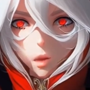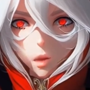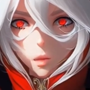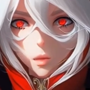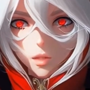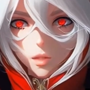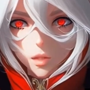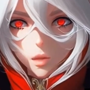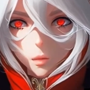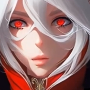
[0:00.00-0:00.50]

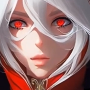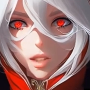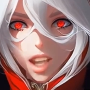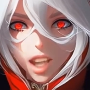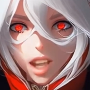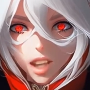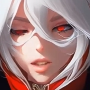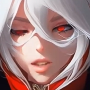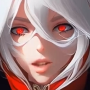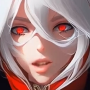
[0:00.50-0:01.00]
Or
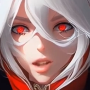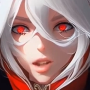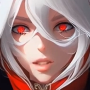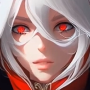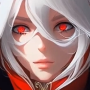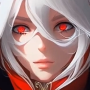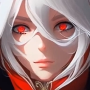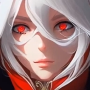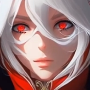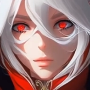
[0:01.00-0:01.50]
solely anger?
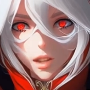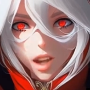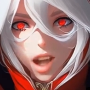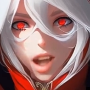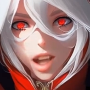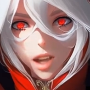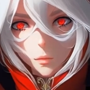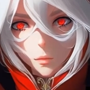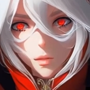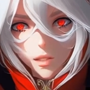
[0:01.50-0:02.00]

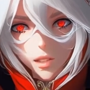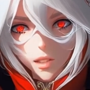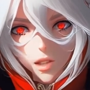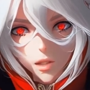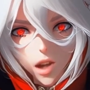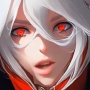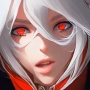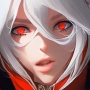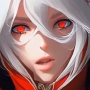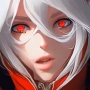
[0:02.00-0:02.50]
I am
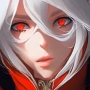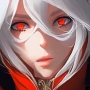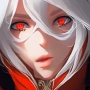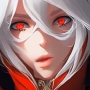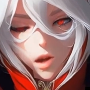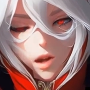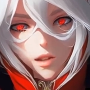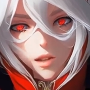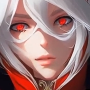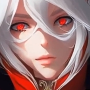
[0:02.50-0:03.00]
still not
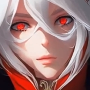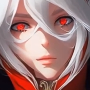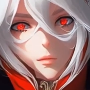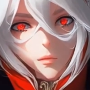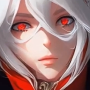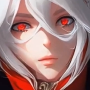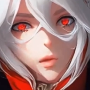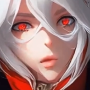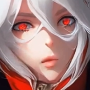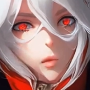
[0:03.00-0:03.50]
sure.
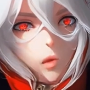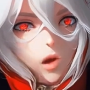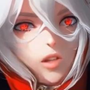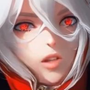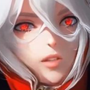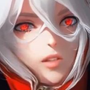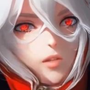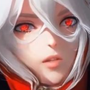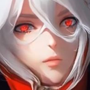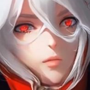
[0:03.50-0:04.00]
What
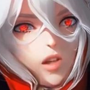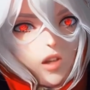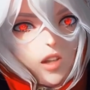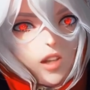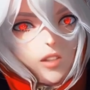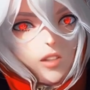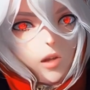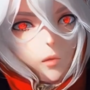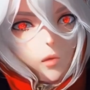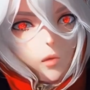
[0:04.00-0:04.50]
is the
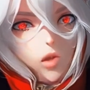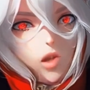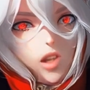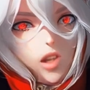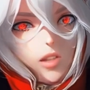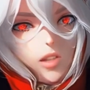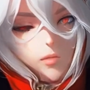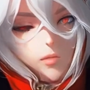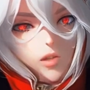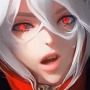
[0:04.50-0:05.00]
feeling that would
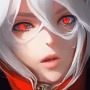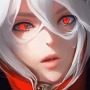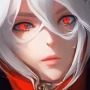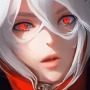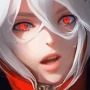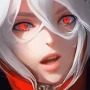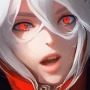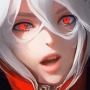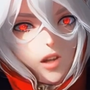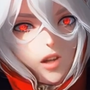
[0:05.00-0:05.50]
justify
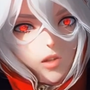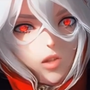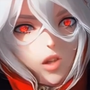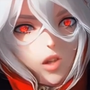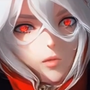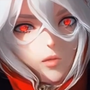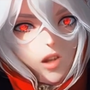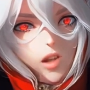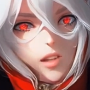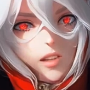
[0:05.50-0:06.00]
my
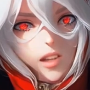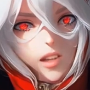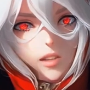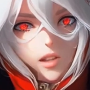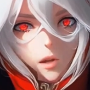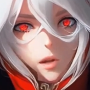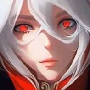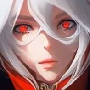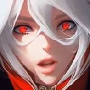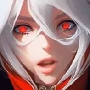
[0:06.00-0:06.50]
action of killing
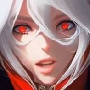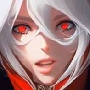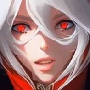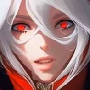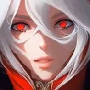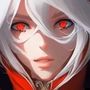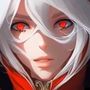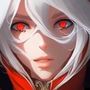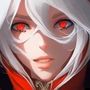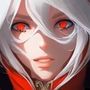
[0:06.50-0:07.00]
them?
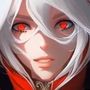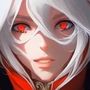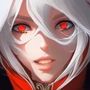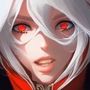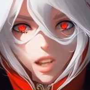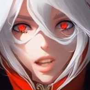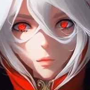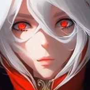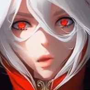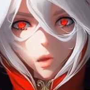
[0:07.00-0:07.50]
To
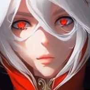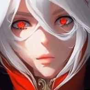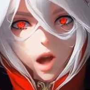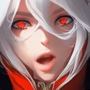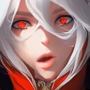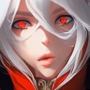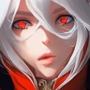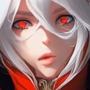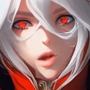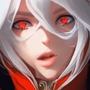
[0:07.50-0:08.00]
seek more
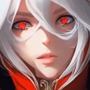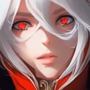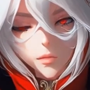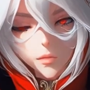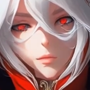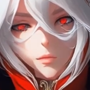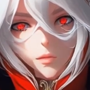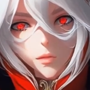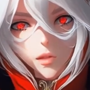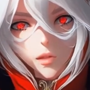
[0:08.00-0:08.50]
power?
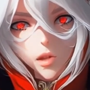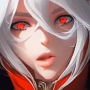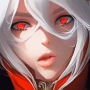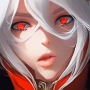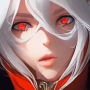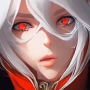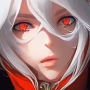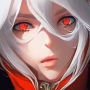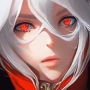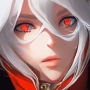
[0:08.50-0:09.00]
The
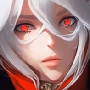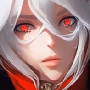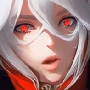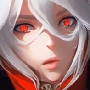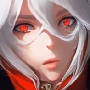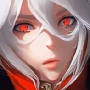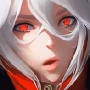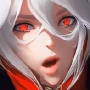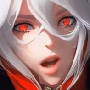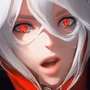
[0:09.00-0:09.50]
truth
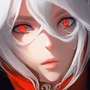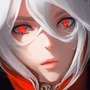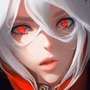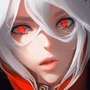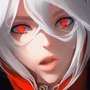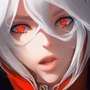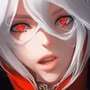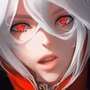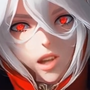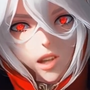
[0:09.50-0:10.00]
that why
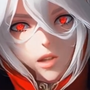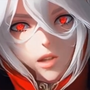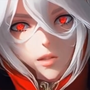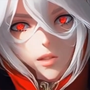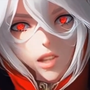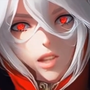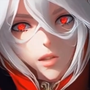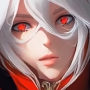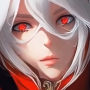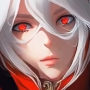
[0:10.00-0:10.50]
was she
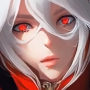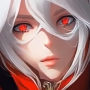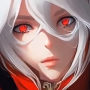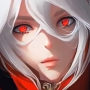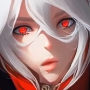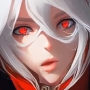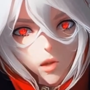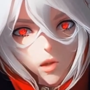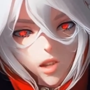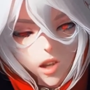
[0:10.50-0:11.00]
killed even
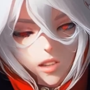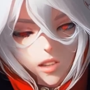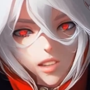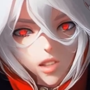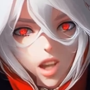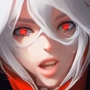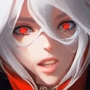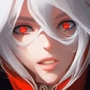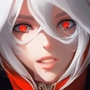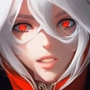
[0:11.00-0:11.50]
before she had the
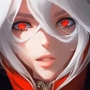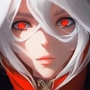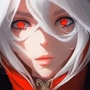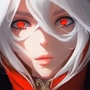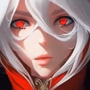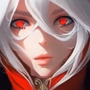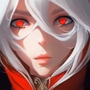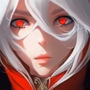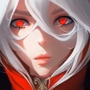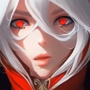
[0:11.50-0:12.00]
chance to
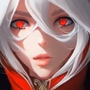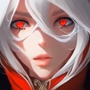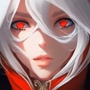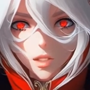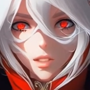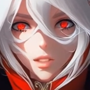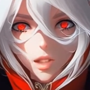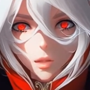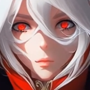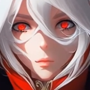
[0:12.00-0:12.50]
view the world
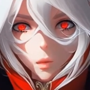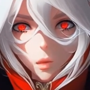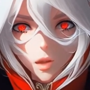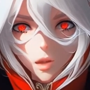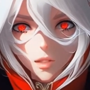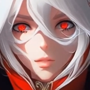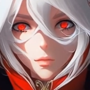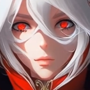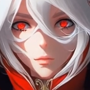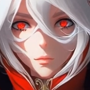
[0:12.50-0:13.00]
a little
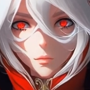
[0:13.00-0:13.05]
more?